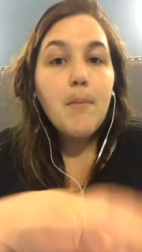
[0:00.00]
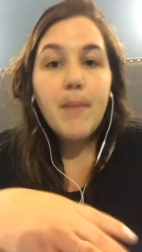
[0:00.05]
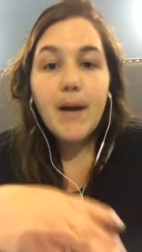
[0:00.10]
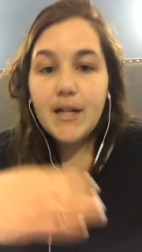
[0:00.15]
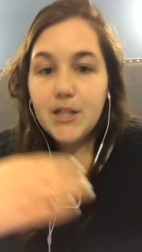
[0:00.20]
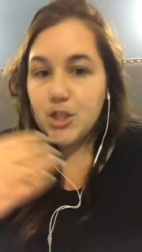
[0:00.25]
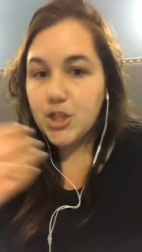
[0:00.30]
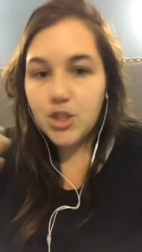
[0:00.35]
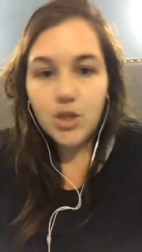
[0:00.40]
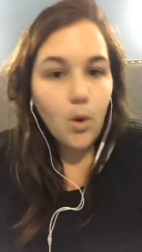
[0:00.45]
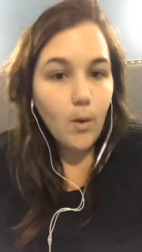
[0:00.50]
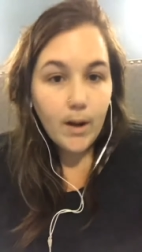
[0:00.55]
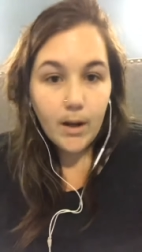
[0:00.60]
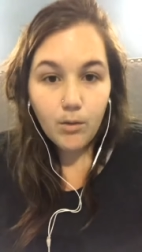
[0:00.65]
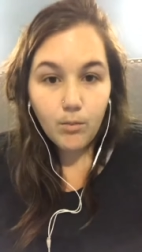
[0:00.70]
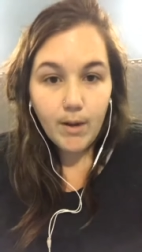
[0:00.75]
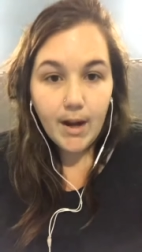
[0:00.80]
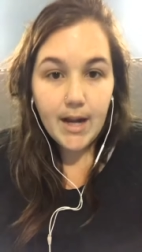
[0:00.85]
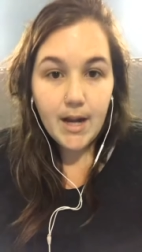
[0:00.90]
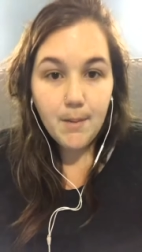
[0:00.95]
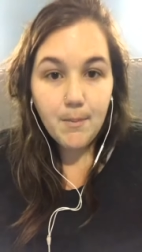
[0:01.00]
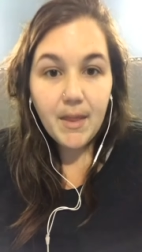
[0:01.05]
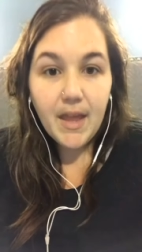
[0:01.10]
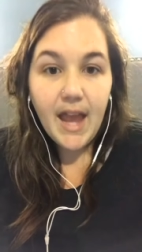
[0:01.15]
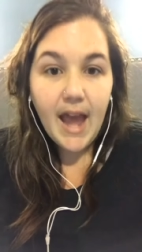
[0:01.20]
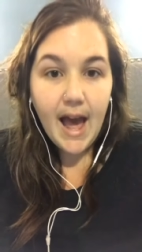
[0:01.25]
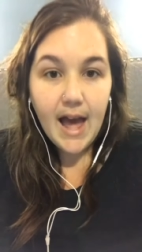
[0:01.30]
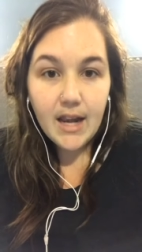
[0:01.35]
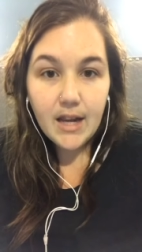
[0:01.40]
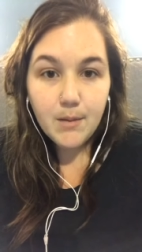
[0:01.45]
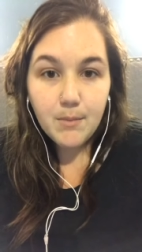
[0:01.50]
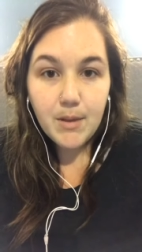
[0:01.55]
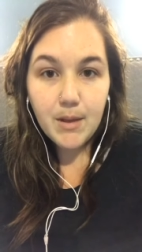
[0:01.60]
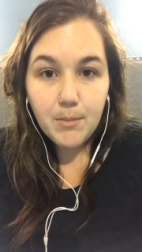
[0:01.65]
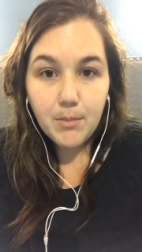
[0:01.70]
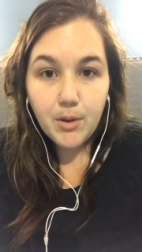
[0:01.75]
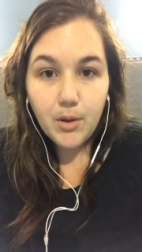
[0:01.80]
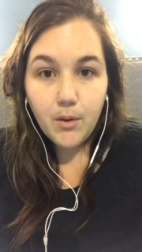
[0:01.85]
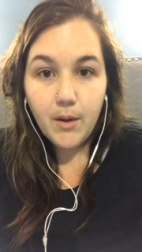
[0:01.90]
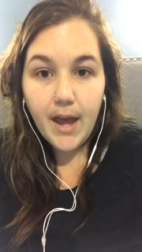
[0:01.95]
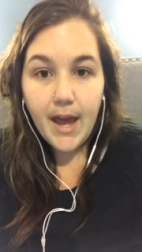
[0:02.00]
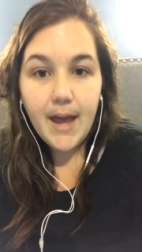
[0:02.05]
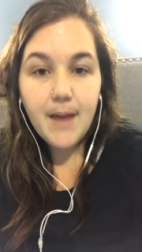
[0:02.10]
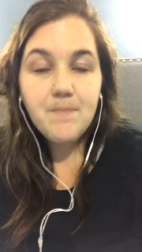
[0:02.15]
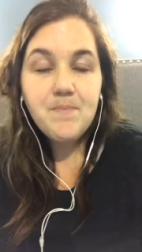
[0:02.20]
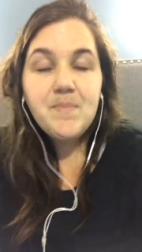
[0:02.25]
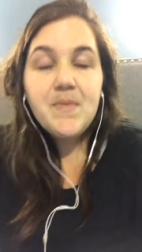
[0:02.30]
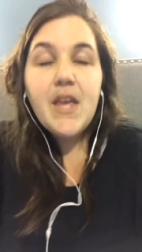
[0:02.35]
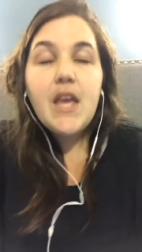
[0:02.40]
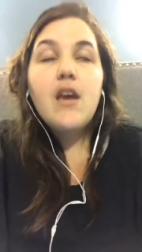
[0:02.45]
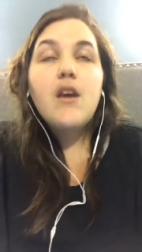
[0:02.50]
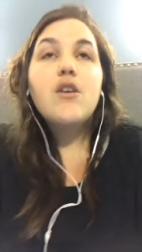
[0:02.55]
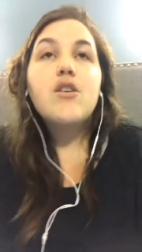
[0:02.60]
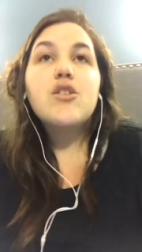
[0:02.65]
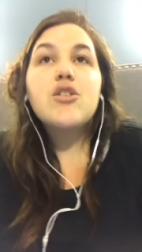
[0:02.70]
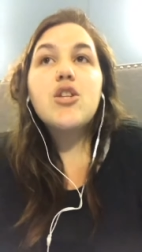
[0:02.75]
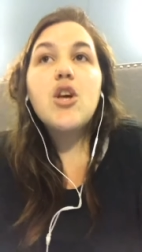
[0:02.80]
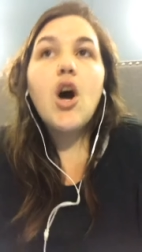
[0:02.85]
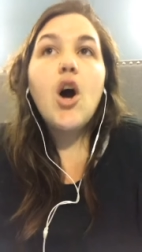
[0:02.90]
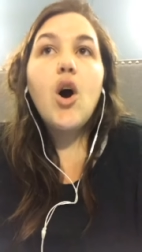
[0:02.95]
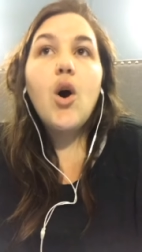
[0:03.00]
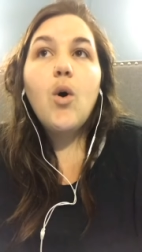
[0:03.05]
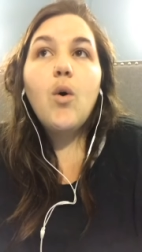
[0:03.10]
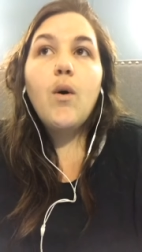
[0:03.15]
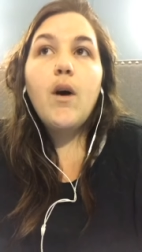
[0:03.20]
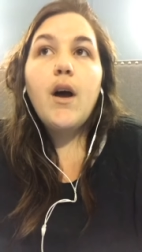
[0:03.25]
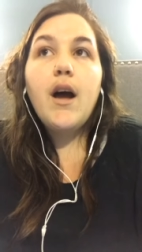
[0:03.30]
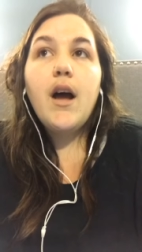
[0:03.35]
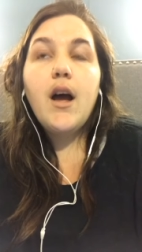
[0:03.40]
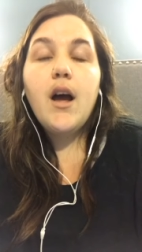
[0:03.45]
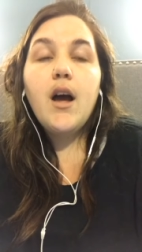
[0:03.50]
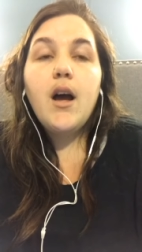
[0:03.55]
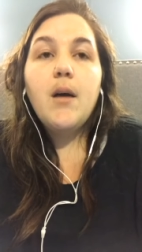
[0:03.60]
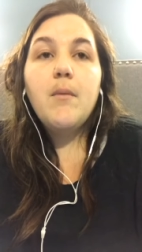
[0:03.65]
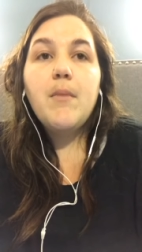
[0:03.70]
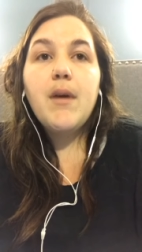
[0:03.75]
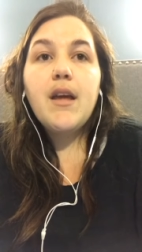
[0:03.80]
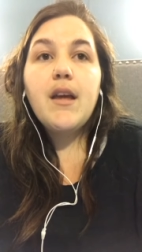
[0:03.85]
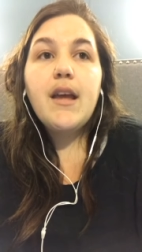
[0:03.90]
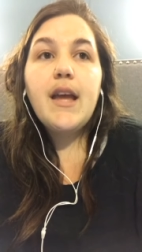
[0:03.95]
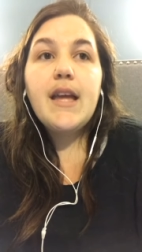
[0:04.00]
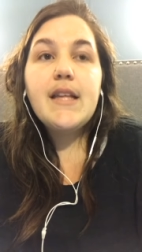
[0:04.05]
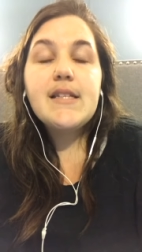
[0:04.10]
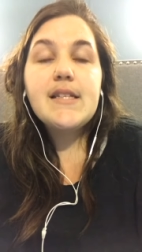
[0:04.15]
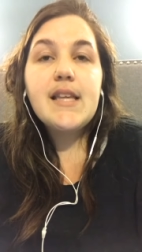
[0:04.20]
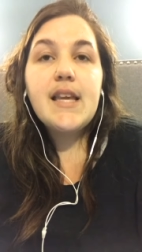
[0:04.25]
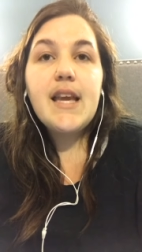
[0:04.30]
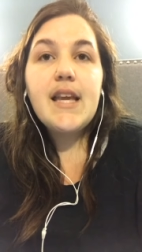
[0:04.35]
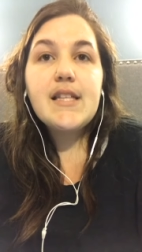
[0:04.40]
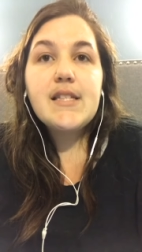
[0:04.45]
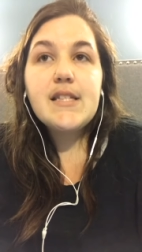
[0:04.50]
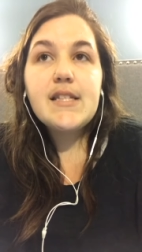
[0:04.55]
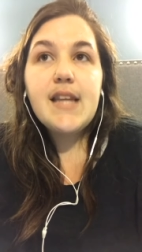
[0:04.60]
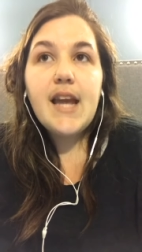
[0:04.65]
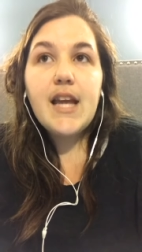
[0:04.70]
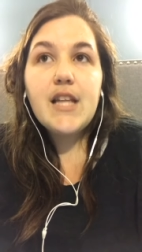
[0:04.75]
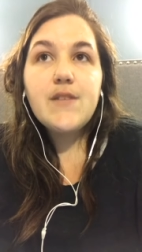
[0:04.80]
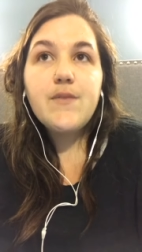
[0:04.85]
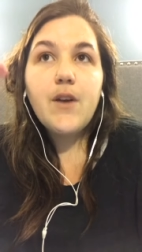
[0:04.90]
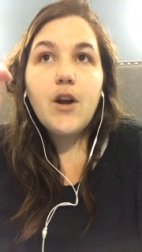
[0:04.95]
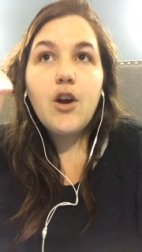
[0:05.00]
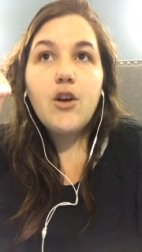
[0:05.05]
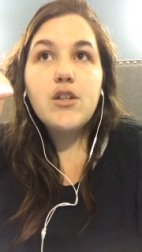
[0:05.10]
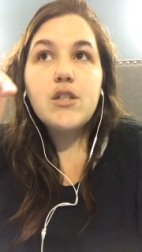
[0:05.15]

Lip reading: just going and randomly adding people, okay? So it stands for host